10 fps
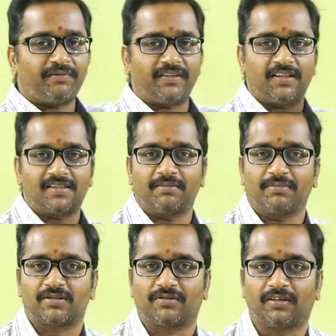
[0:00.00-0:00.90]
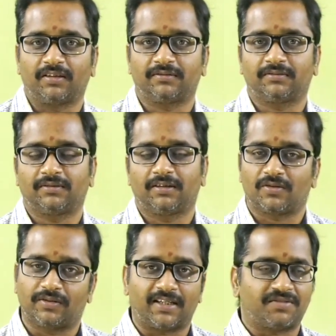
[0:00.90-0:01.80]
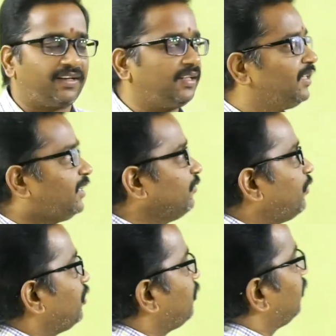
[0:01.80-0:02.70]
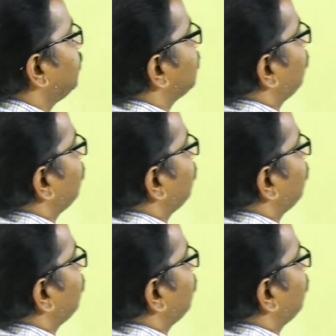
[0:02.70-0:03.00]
with these numbers only. So that's why what do you call this